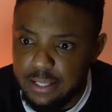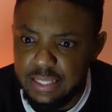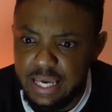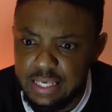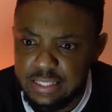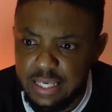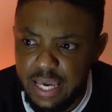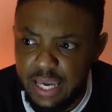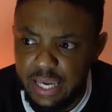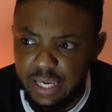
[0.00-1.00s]
There's
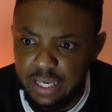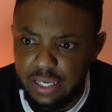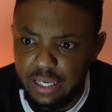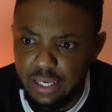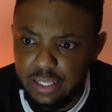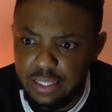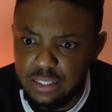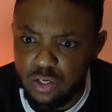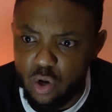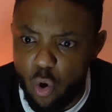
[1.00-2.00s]

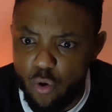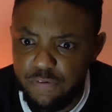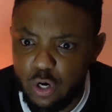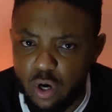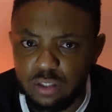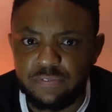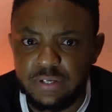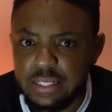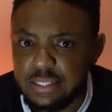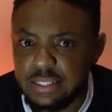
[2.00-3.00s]
an
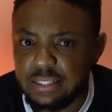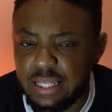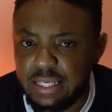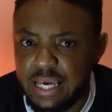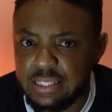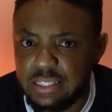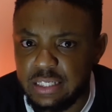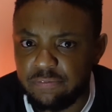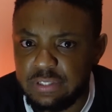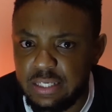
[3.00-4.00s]
overconfidence in that Kaizer
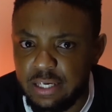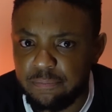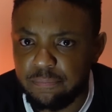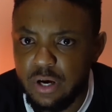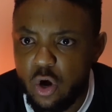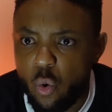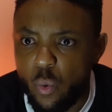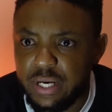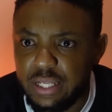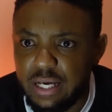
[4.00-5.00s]
Chiefs team
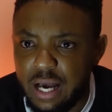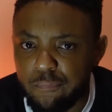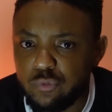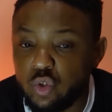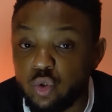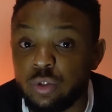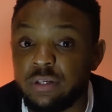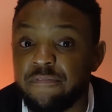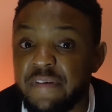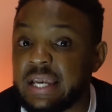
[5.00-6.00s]
when it comes to
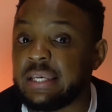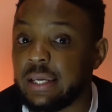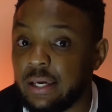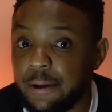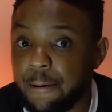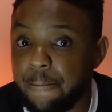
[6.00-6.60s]
defending,